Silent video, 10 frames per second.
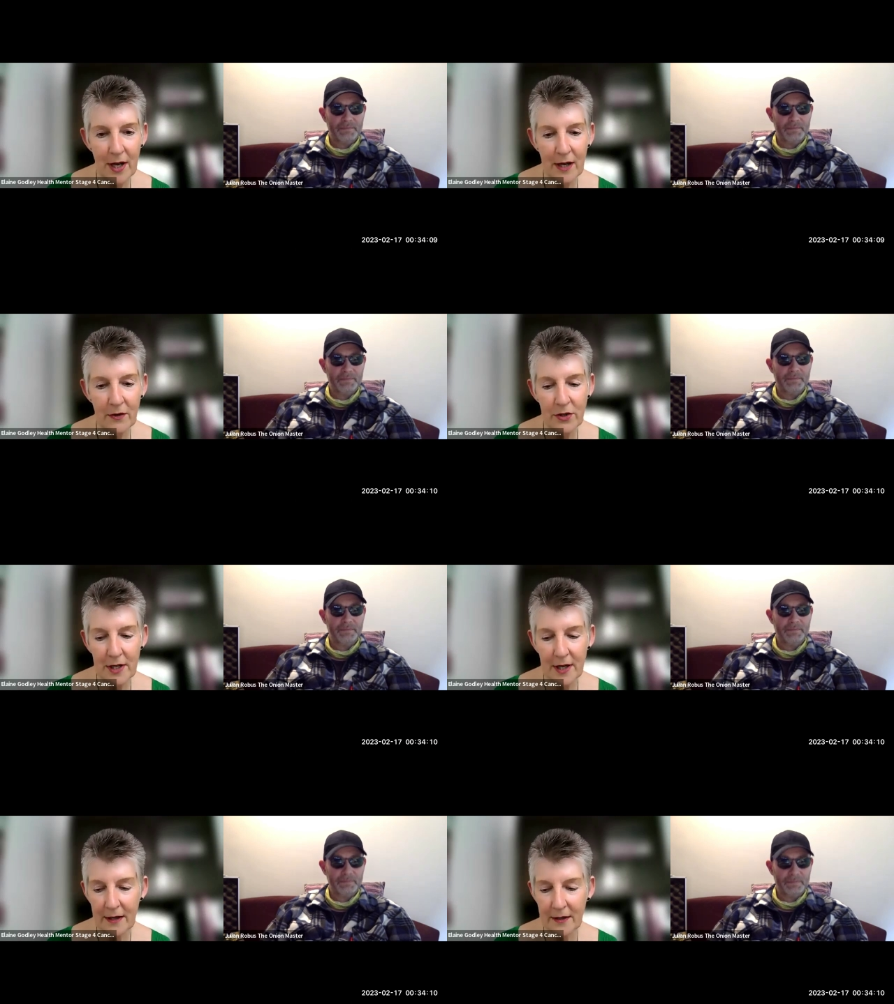Speaker 1: And
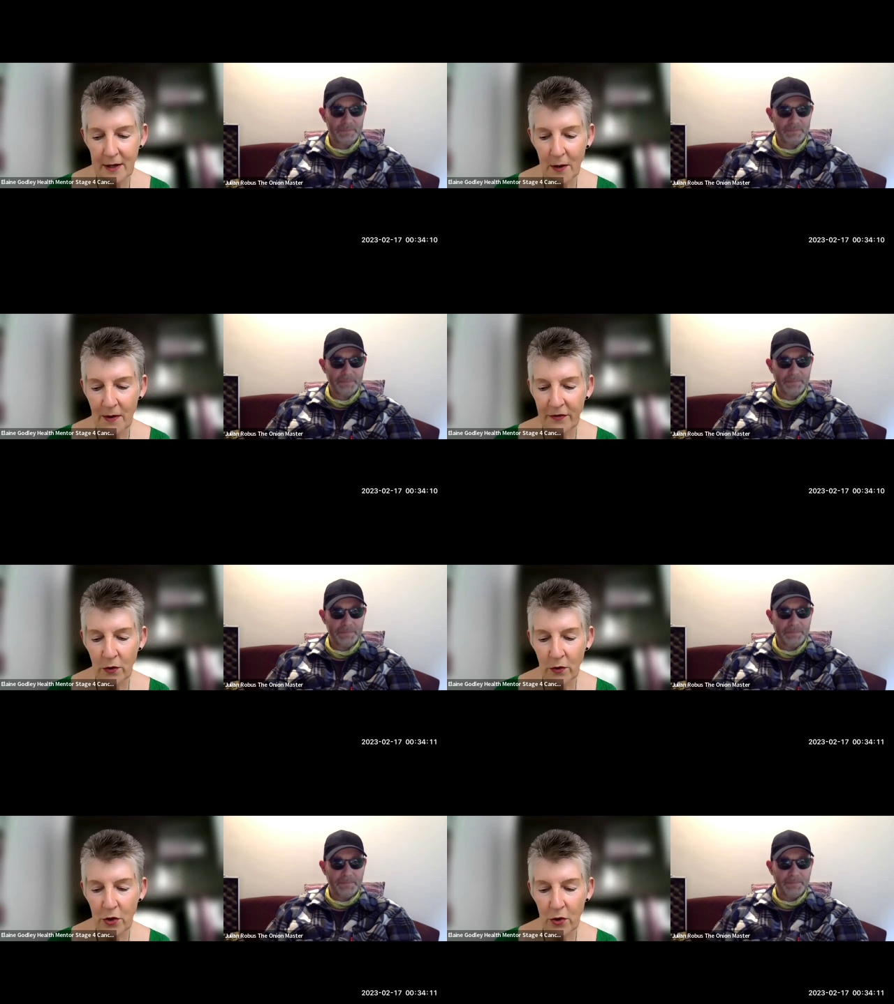so if
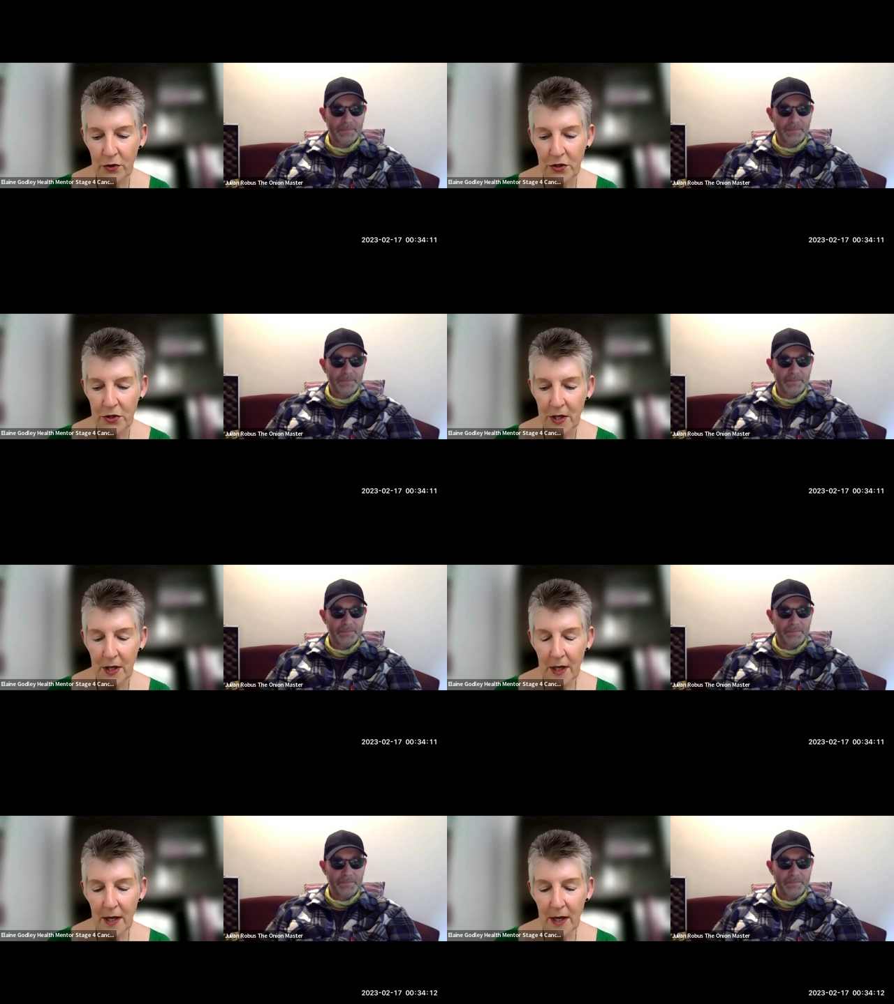you're not
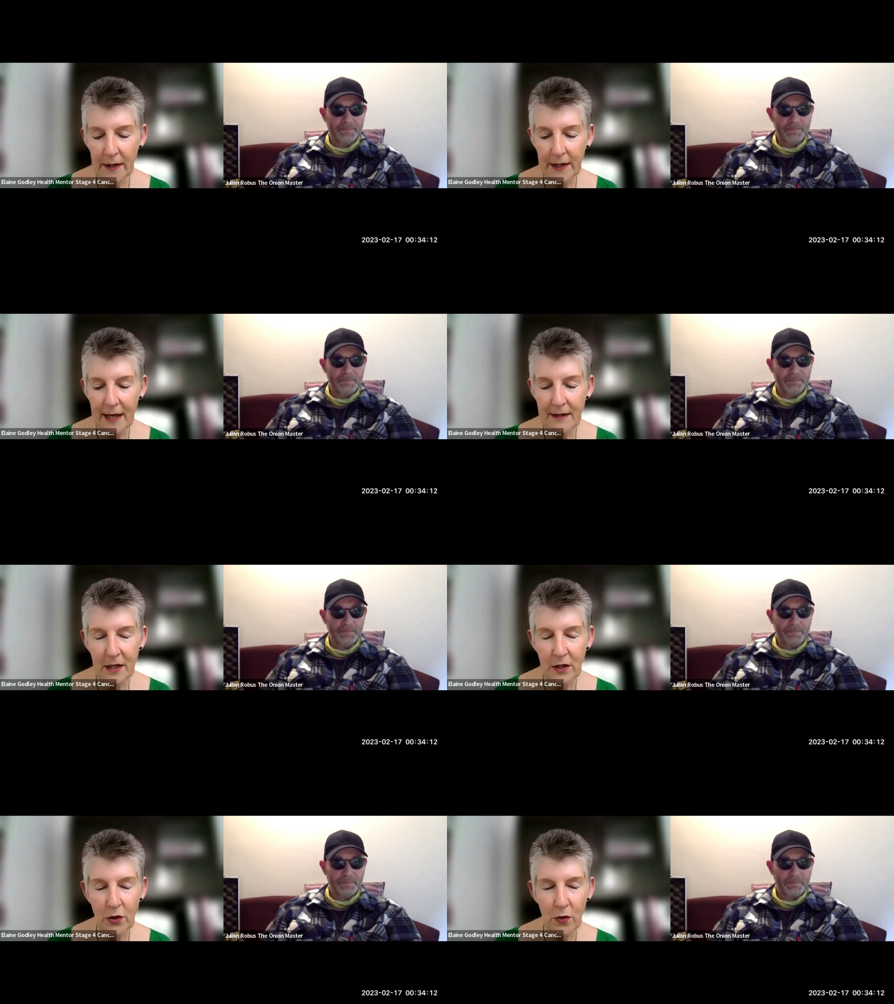
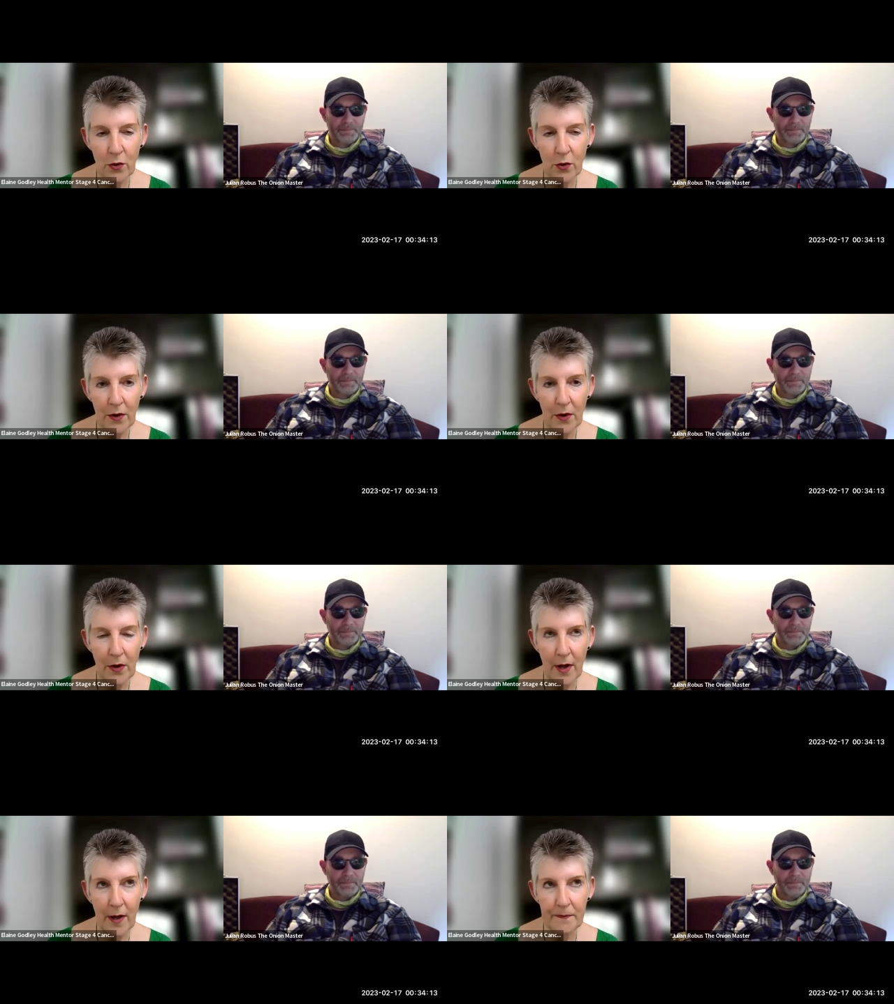getting your
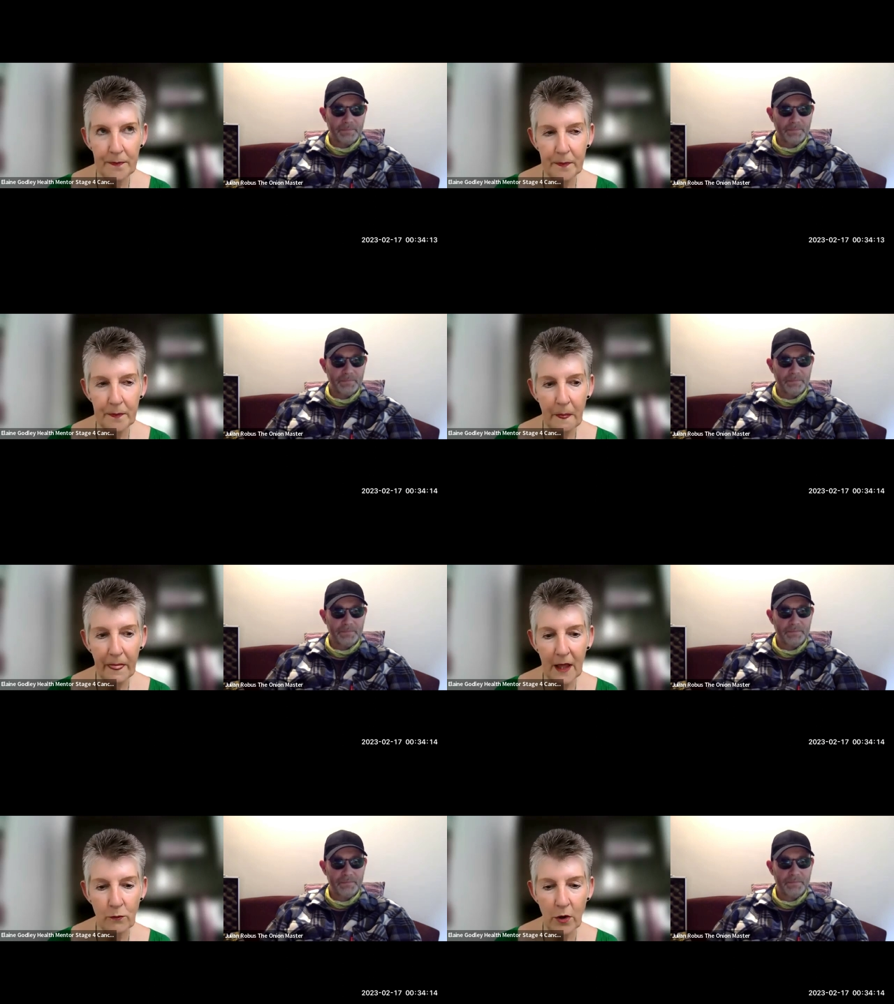um
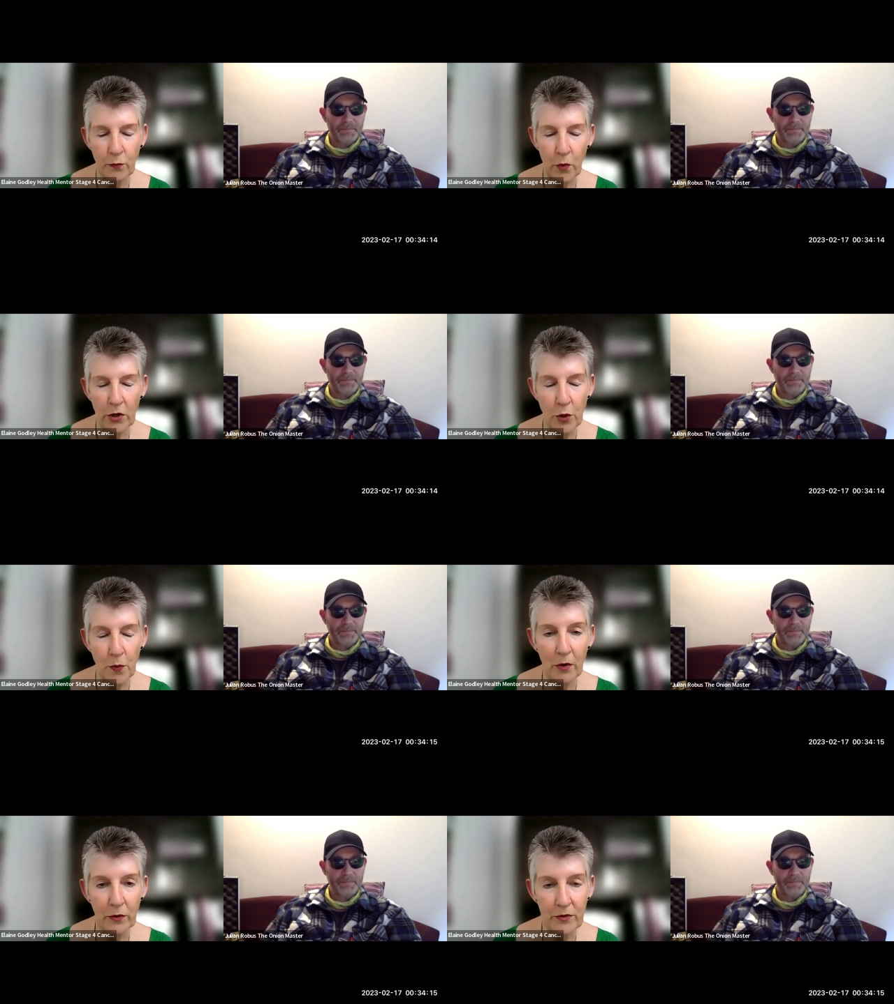what what you
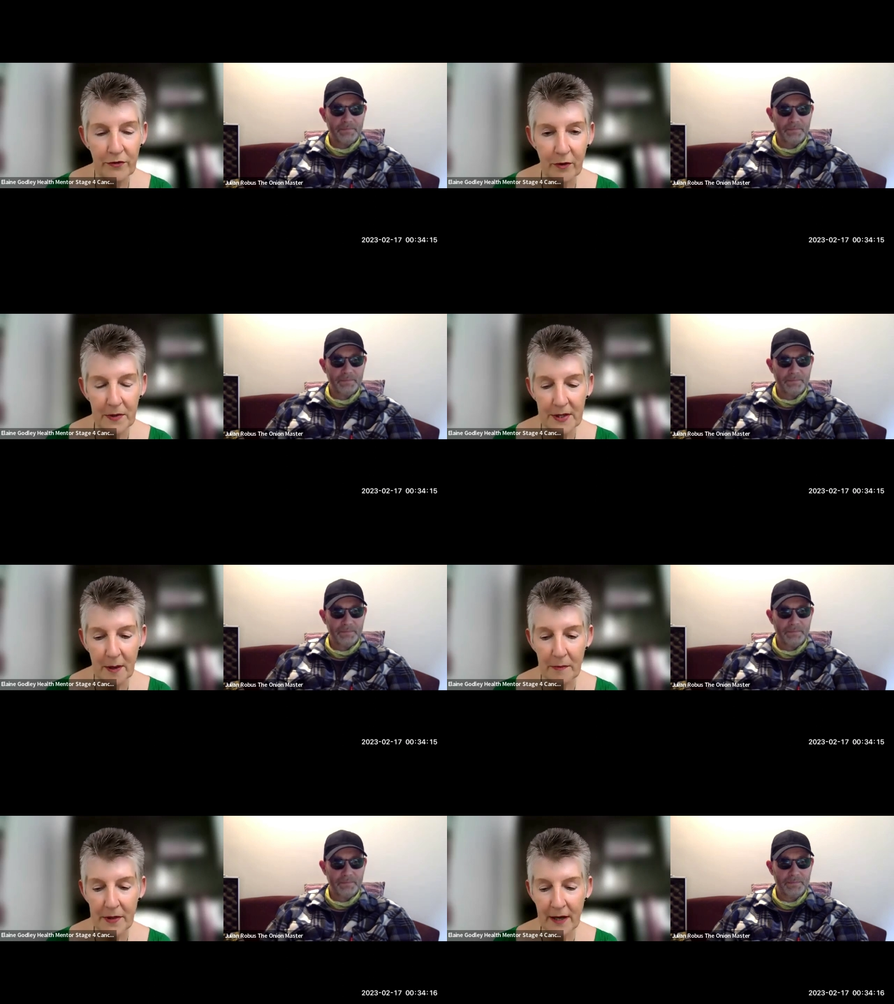want from
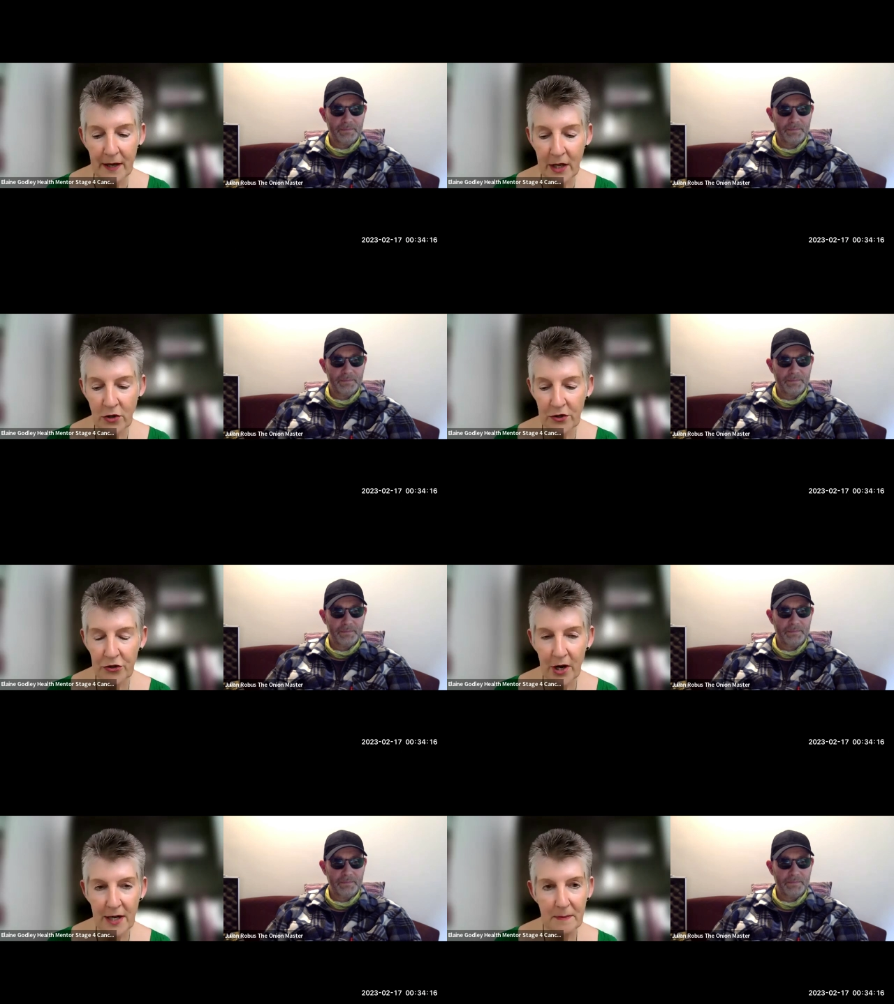something, then just
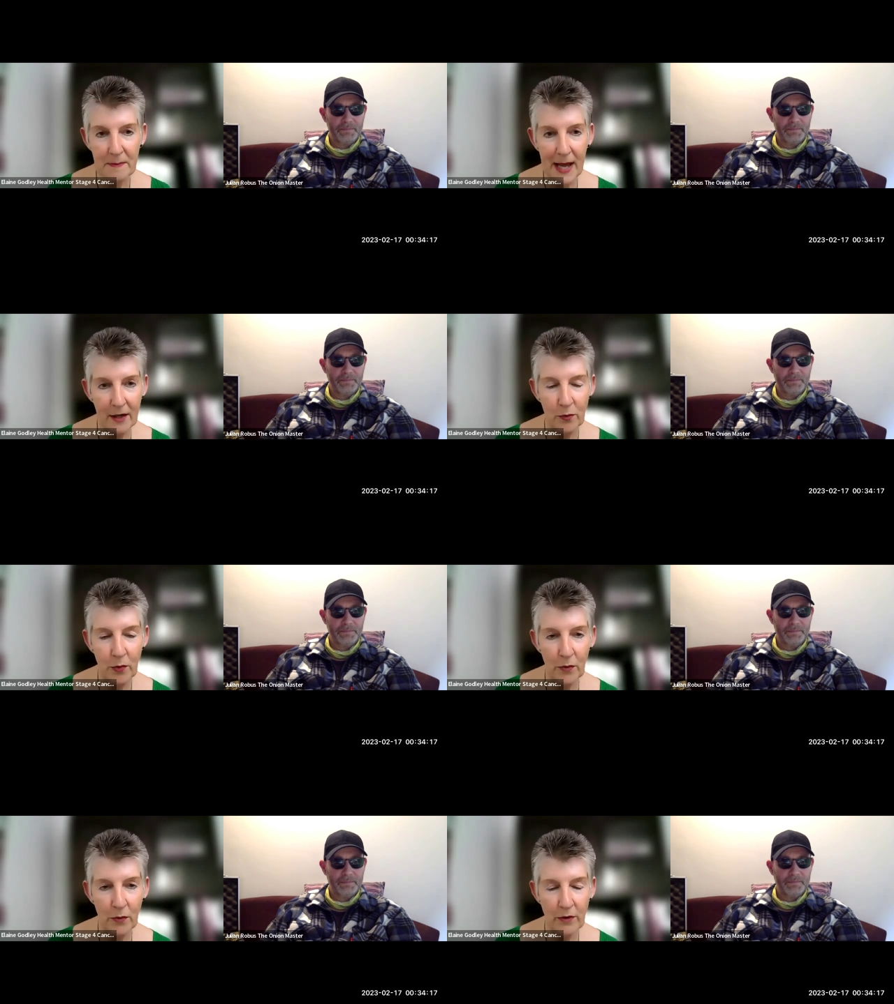trace back
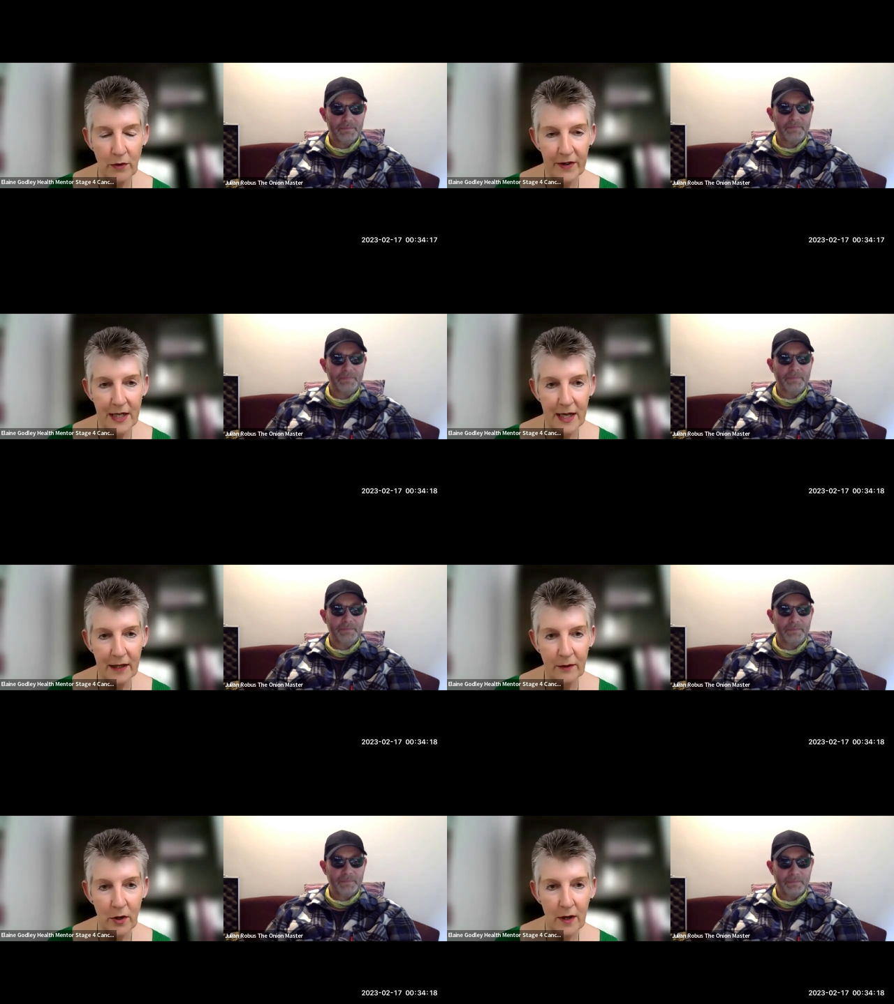what were you
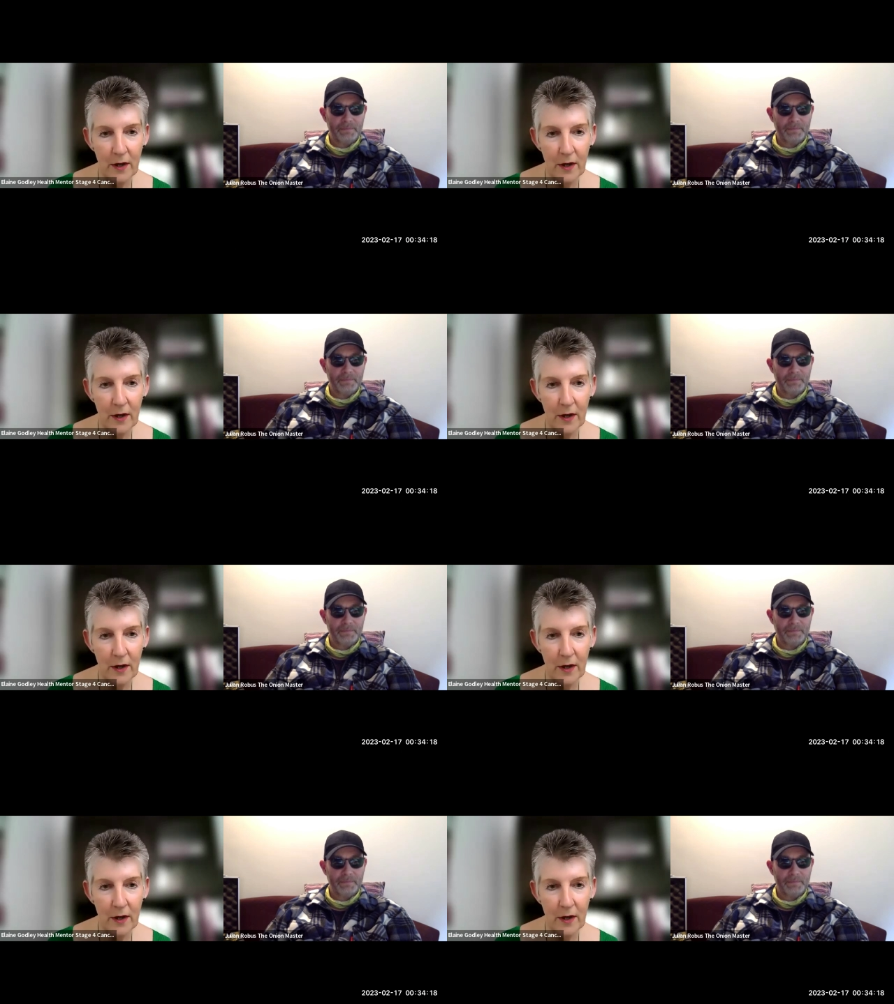feeling,